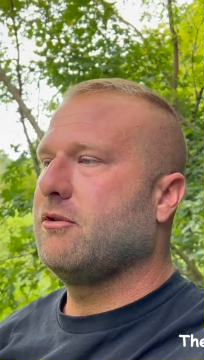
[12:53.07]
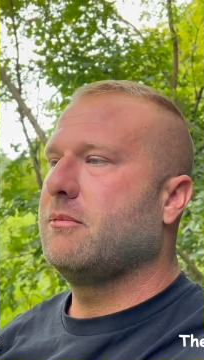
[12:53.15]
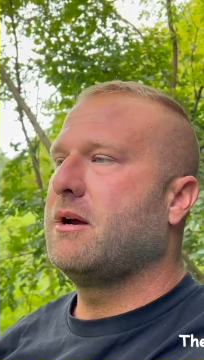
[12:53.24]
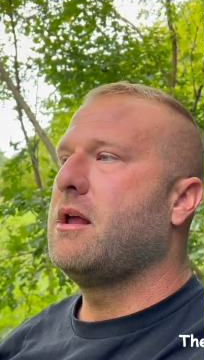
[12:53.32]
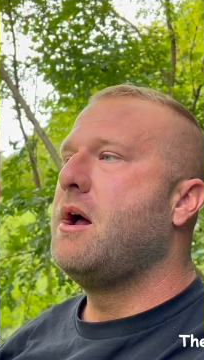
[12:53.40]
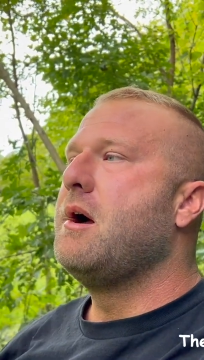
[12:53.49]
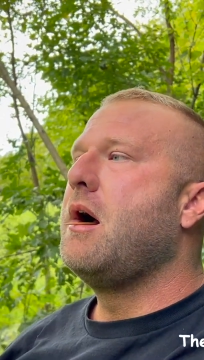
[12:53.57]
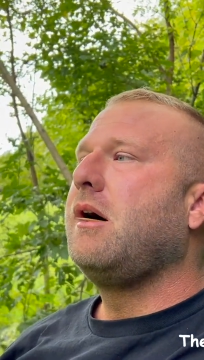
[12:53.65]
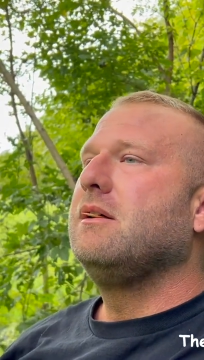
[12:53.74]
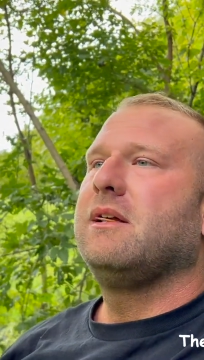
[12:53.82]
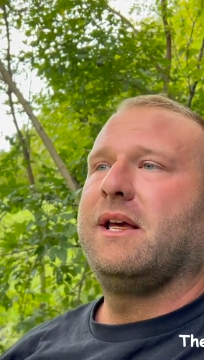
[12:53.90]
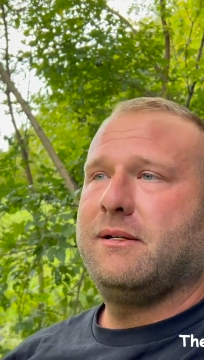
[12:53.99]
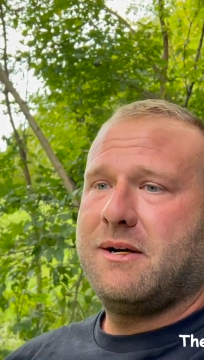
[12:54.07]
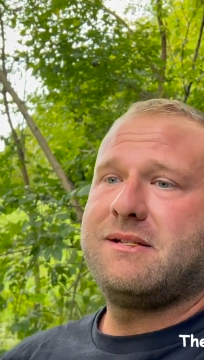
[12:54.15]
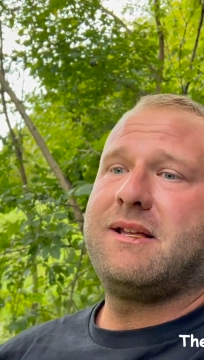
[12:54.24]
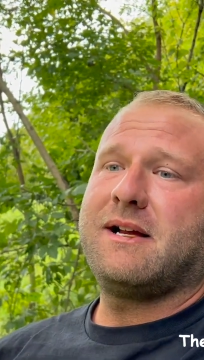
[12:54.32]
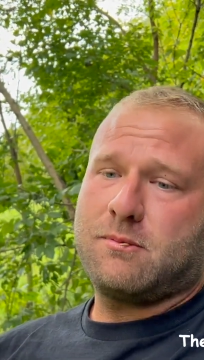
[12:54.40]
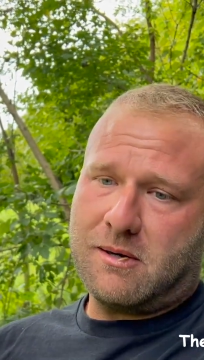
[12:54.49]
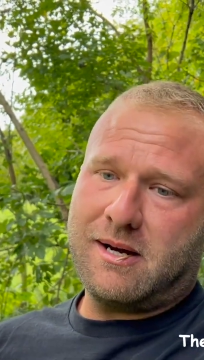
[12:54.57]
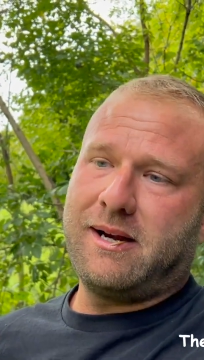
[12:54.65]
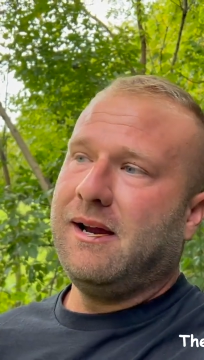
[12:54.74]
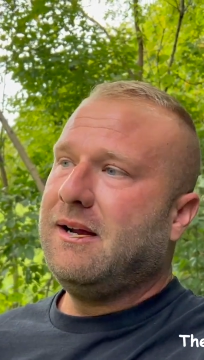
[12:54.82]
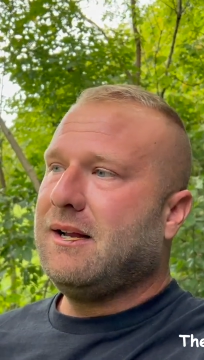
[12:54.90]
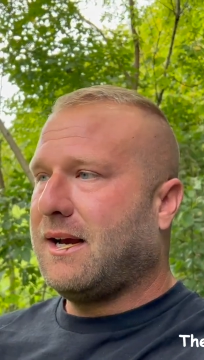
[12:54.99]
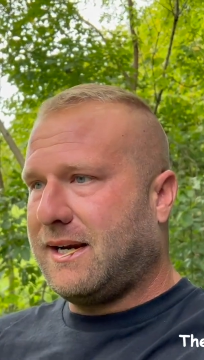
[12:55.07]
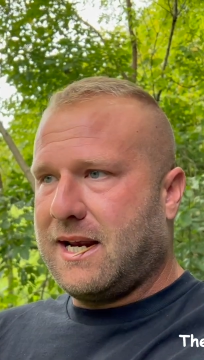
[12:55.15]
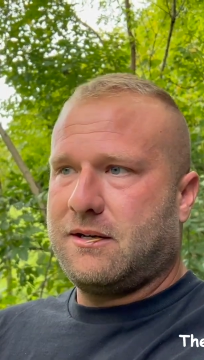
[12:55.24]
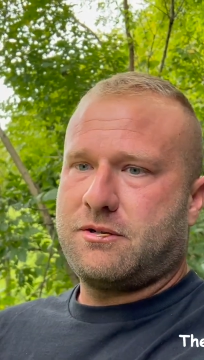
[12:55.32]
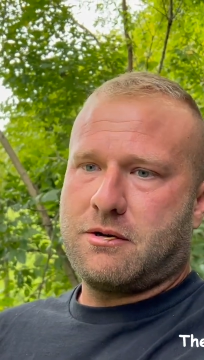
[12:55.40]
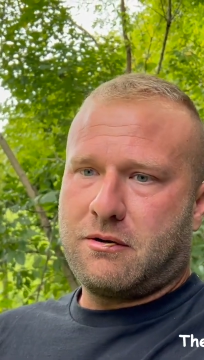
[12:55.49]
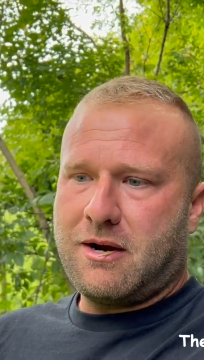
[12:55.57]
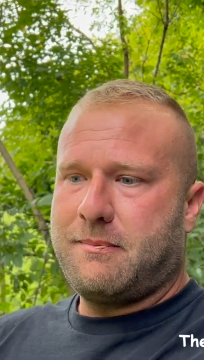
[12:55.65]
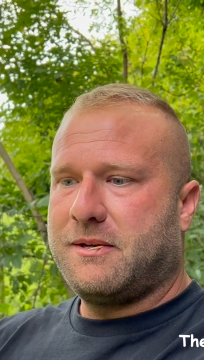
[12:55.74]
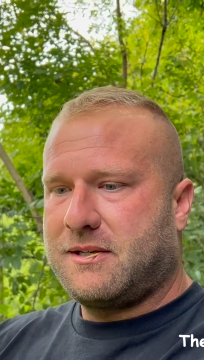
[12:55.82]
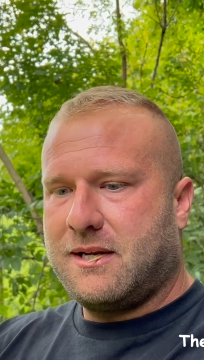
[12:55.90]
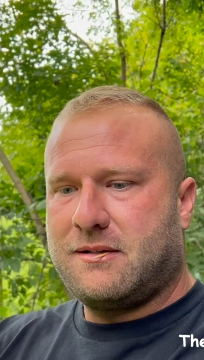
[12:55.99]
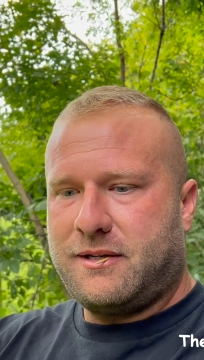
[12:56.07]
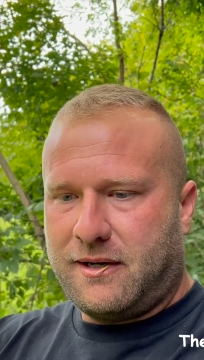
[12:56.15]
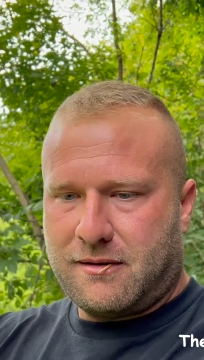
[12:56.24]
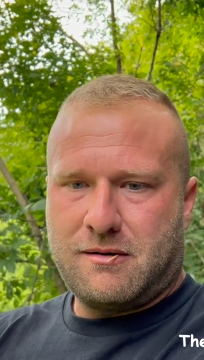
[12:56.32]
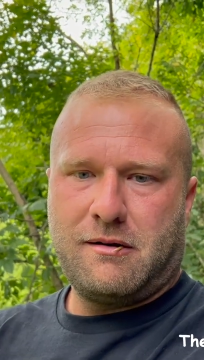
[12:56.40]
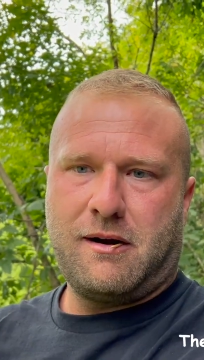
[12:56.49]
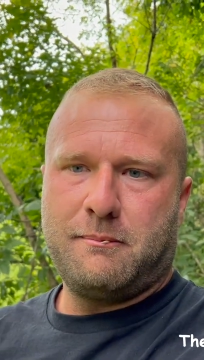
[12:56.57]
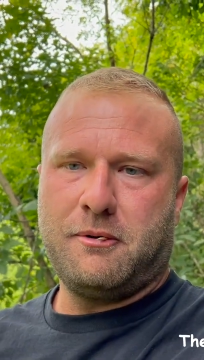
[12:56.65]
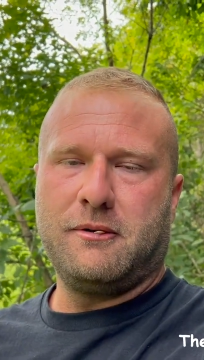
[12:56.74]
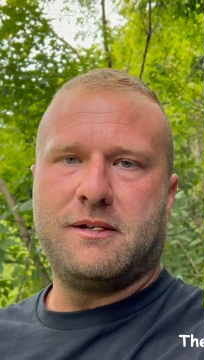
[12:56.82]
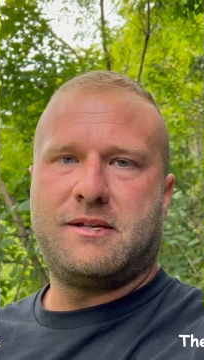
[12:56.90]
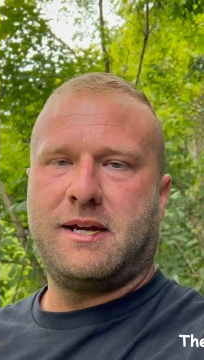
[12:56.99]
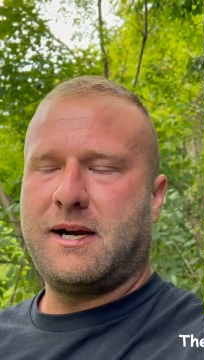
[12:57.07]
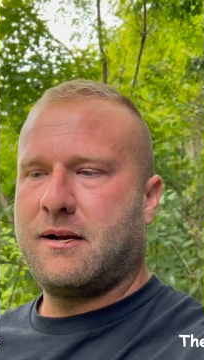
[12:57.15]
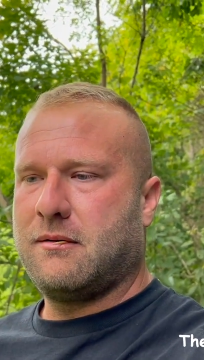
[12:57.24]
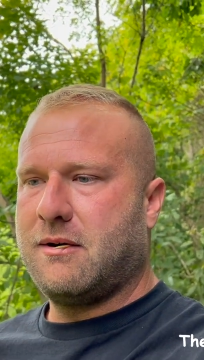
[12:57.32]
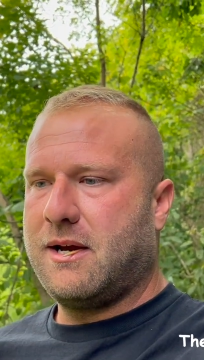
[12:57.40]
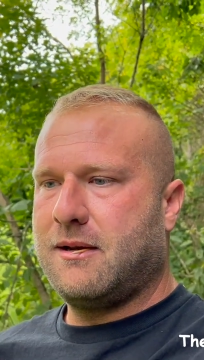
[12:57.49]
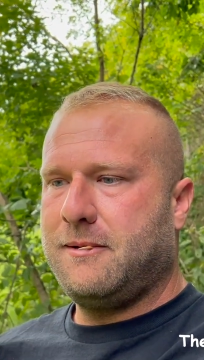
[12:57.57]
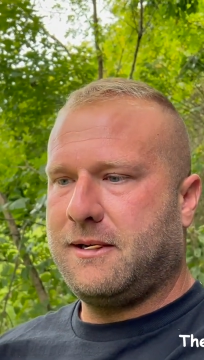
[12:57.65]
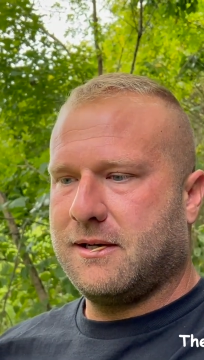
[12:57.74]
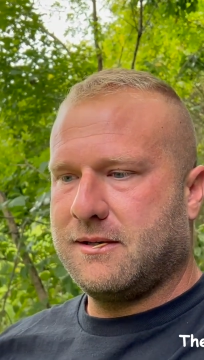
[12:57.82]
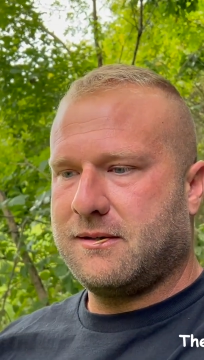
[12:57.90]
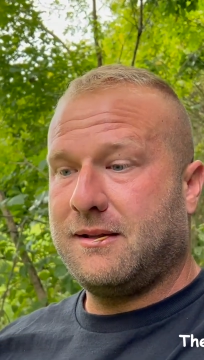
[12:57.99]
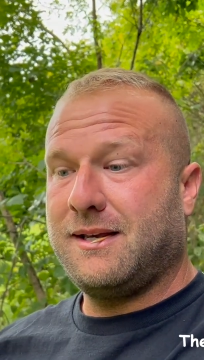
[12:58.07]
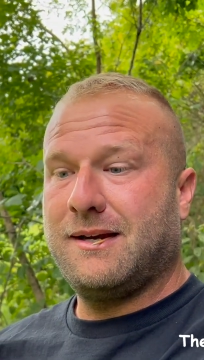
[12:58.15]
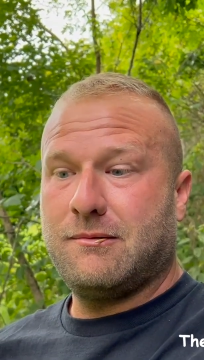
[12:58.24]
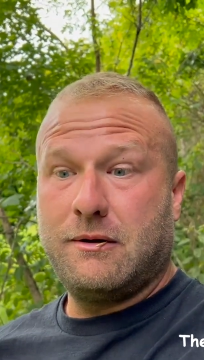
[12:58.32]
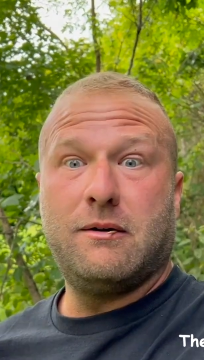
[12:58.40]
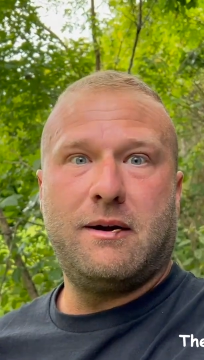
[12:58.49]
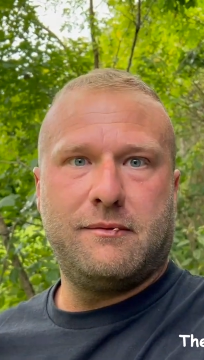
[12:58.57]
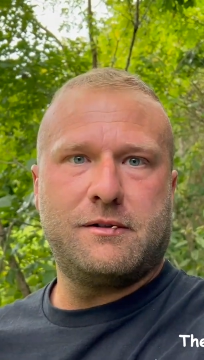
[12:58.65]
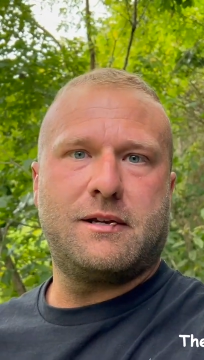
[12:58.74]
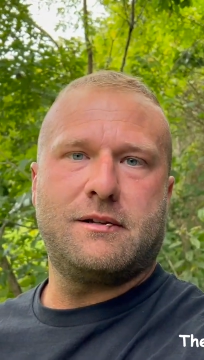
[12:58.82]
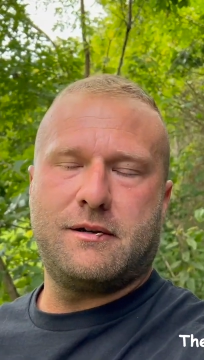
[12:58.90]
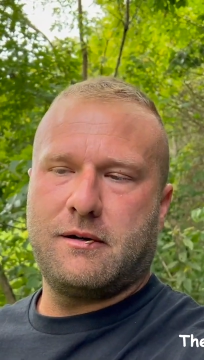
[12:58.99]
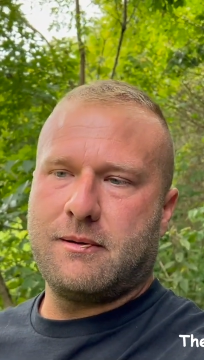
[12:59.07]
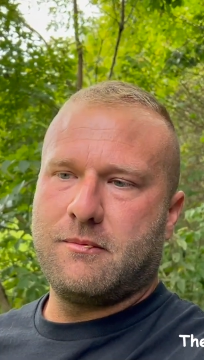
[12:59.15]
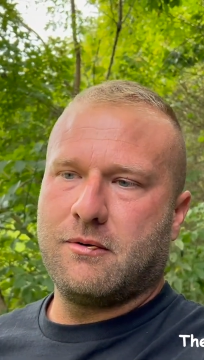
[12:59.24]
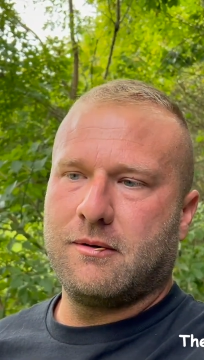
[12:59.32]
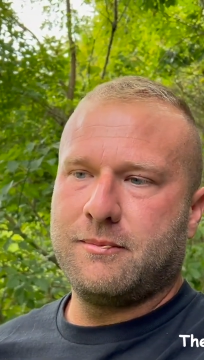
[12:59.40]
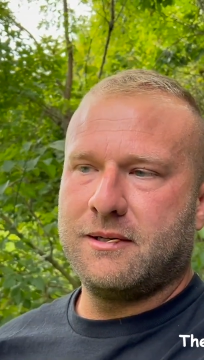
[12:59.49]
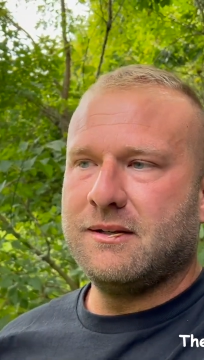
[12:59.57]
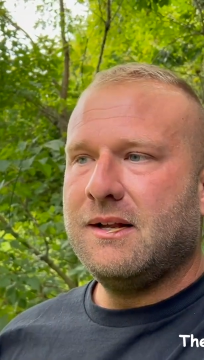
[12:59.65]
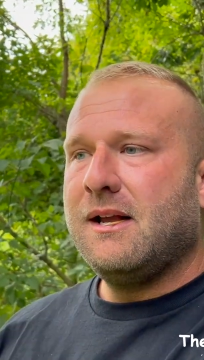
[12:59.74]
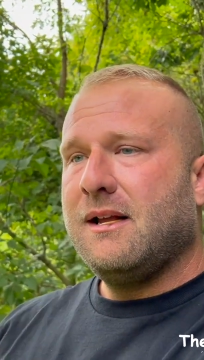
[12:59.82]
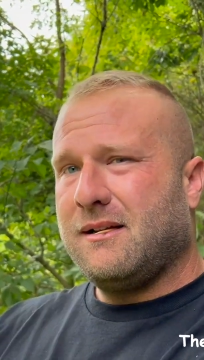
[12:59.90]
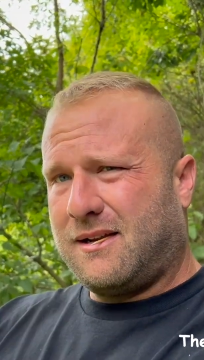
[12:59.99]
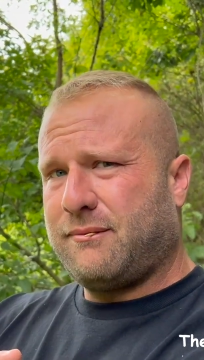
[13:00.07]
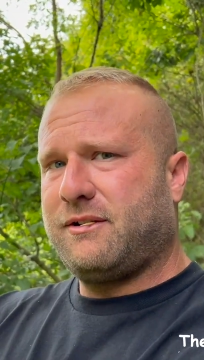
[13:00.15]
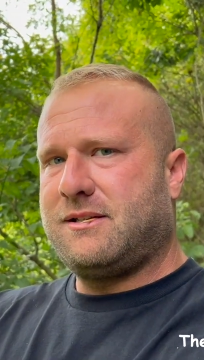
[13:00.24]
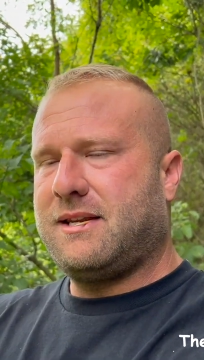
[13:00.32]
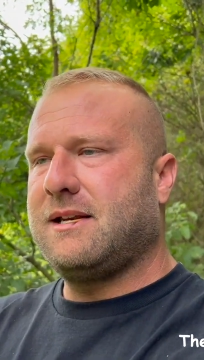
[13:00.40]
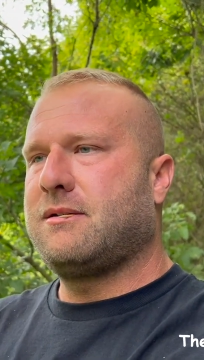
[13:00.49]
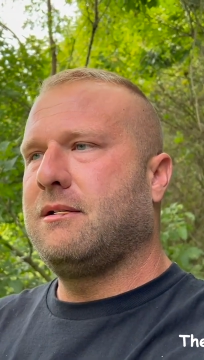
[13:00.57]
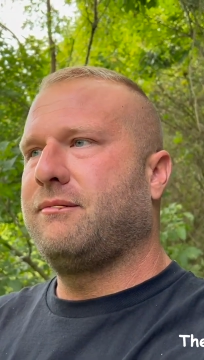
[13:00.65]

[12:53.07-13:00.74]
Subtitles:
But anyways, that's why I can't just go grab the skid steer and pull this thing out of the way, because we don't have a skid steer anymore. But definitely stay tuned